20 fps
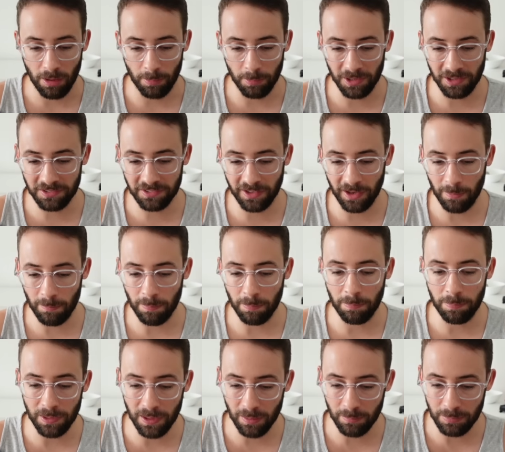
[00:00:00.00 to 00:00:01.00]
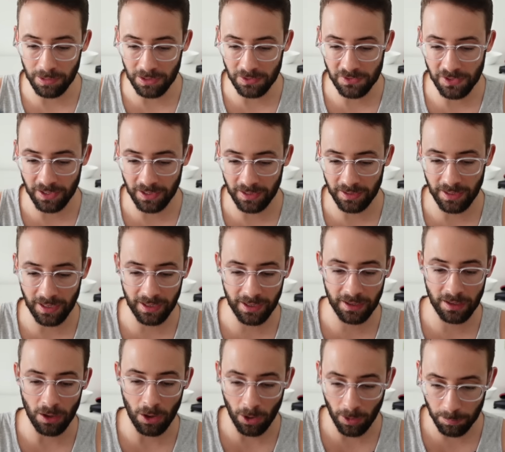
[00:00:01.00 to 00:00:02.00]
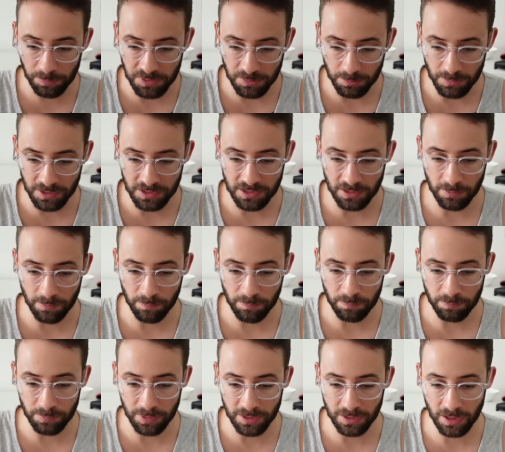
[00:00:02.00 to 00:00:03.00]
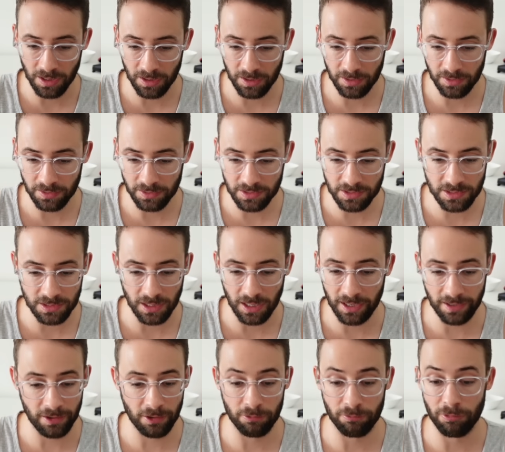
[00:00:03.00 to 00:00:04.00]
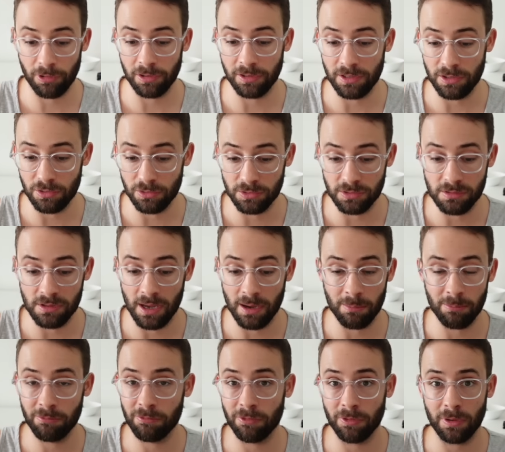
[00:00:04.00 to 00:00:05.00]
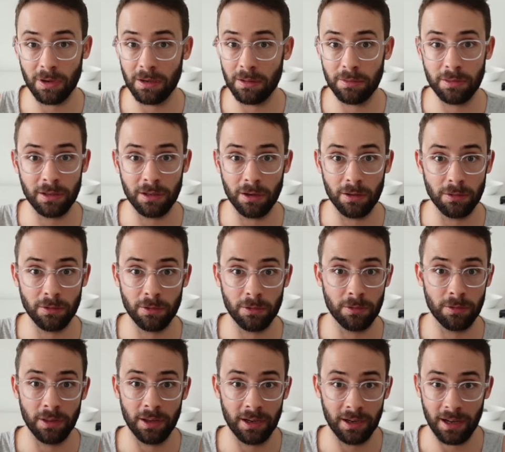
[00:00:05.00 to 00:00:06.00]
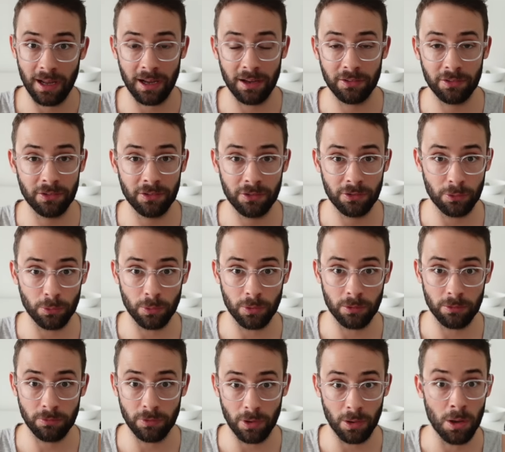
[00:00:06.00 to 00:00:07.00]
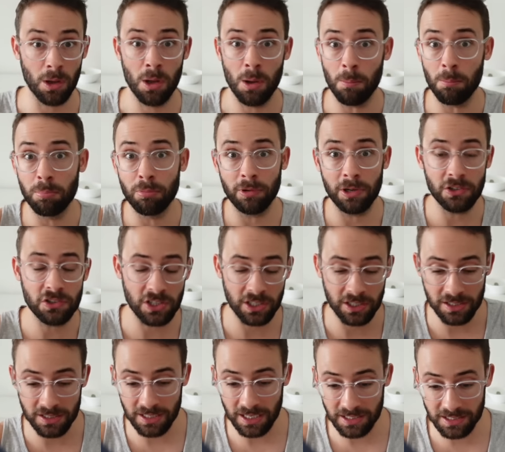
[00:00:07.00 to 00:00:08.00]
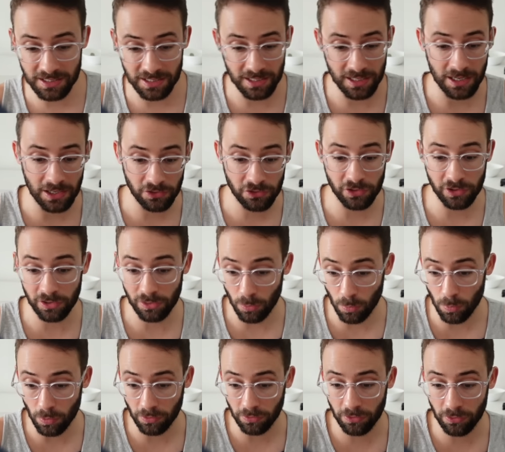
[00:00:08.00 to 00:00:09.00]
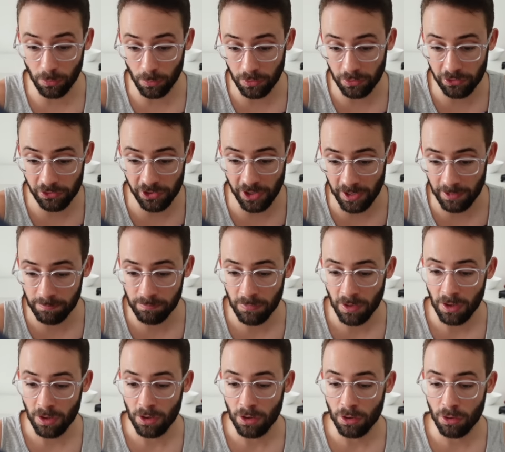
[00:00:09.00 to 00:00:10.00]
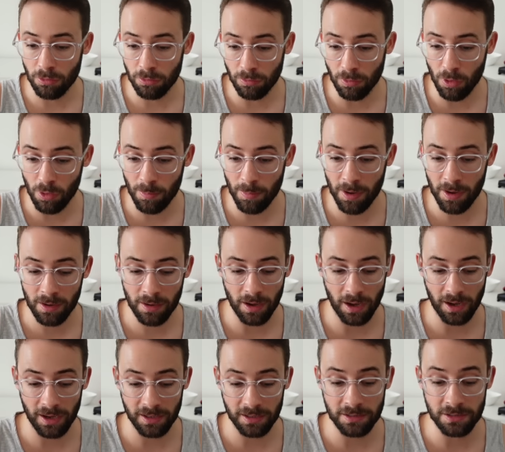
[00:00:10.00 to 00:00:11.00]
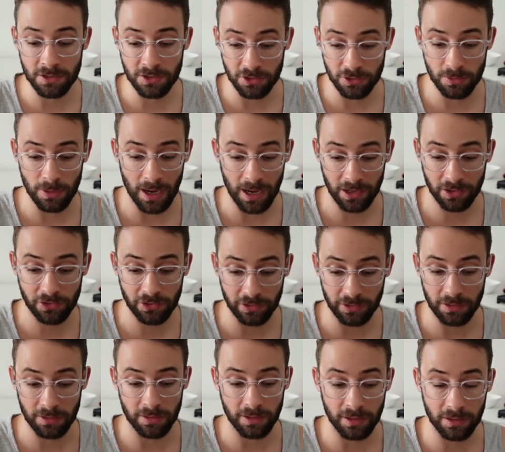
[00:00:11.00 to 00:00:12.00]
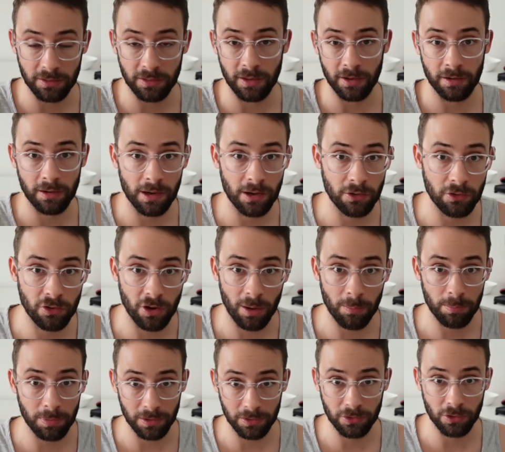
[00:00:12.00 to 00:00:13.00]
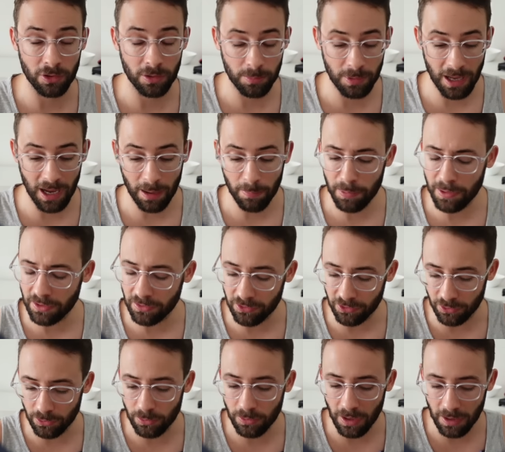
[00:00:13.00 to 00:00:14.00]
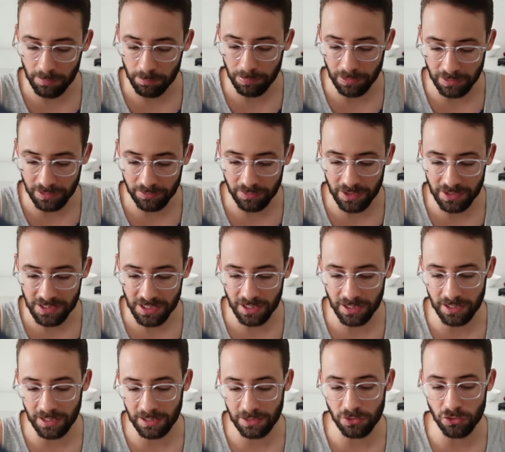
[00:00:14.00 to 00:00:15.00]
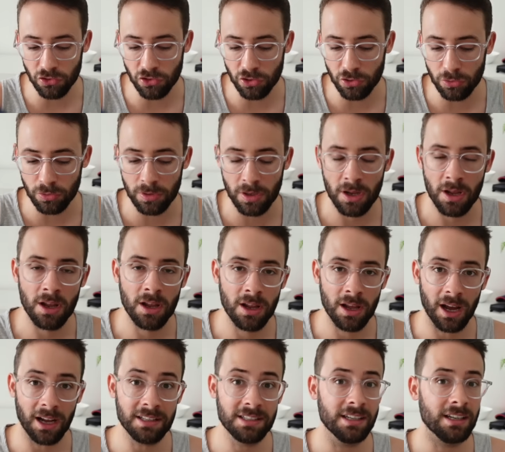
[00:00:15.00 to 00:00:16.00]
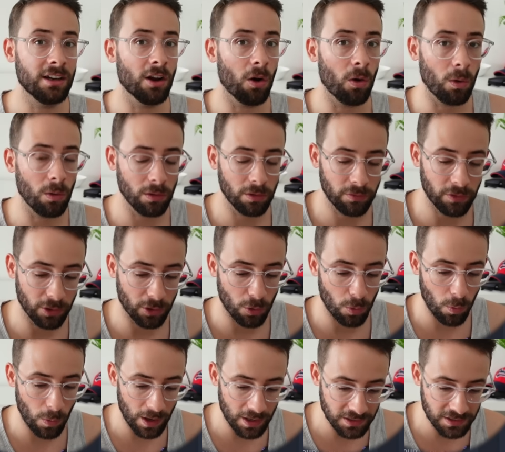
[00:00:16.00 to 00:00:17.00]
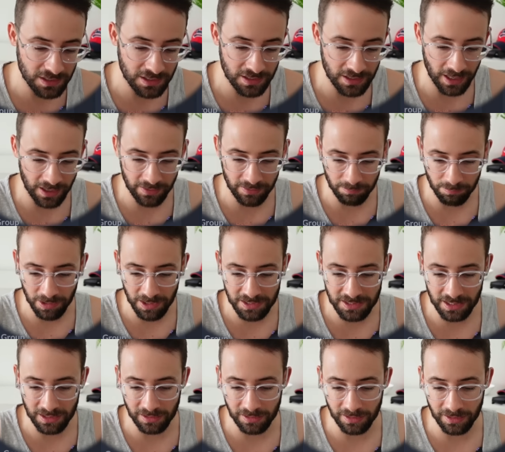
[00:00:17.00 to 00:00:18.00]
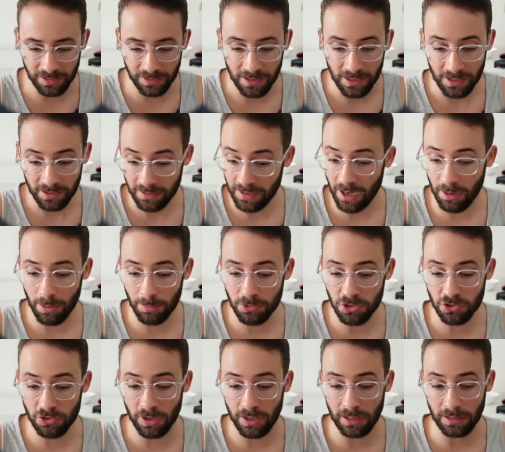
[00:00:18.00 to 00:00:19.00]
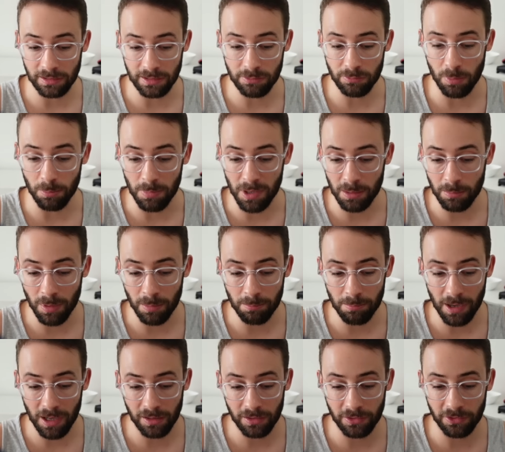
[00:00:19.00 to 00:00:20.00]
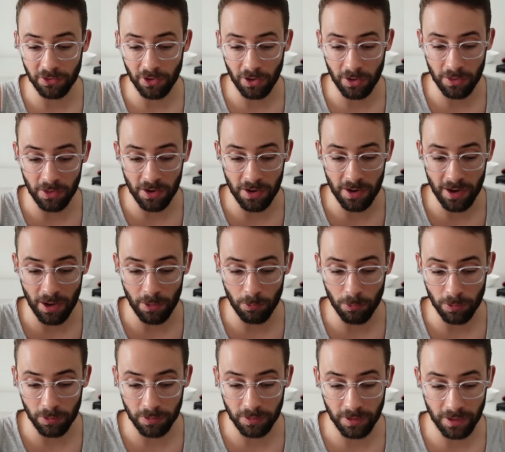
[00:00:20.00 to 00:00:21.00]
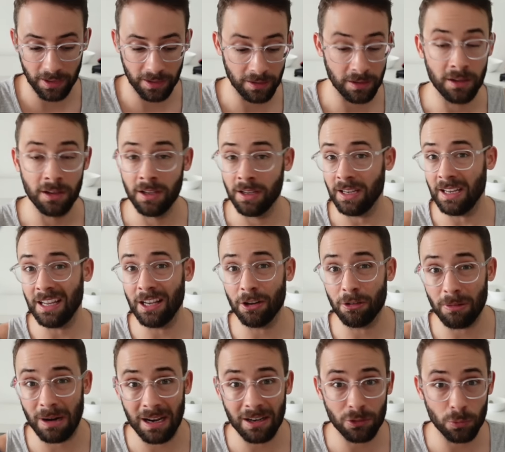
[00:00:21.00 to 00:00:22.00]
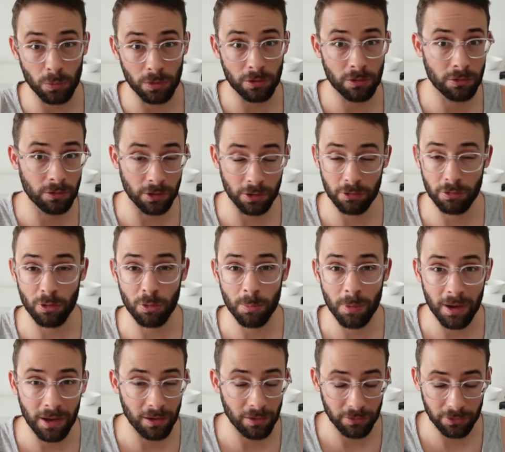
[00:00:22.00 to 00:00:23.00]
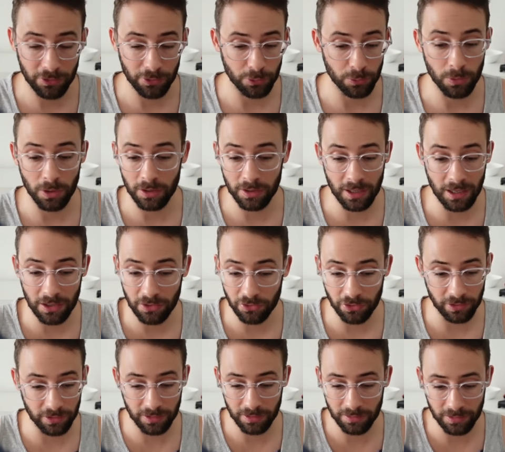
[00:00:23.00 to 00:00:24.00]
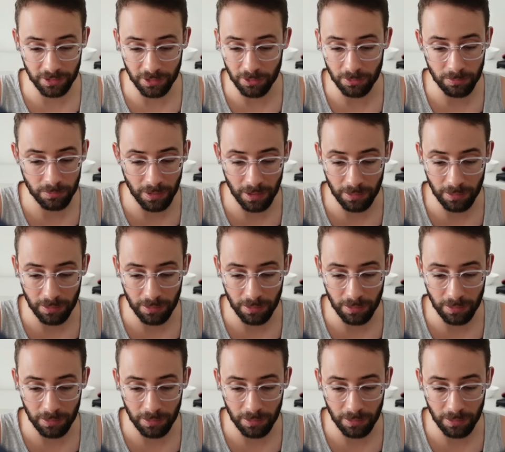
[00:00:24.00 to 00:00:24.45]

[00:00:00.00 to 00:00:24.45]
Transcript: I'm going to skip B N B Chain and Optimism because I don't really use them for anything other than as sort of a bridging destination or source chain. Chroma, I do actually think their airdrop is going to be happening soon. I believe they said in June. I did all of the quests, and basically now I'm just trying to leave a minimum balance on the network and interact with the Chroma L two occasionally, you know,